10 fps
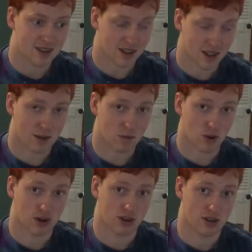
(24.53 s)
A lot
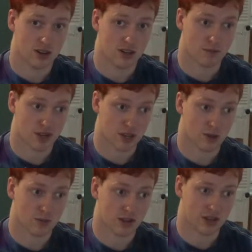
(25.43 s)
more than my
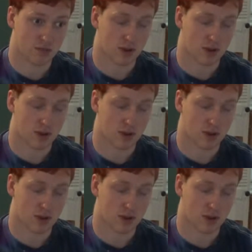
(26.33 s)
other place,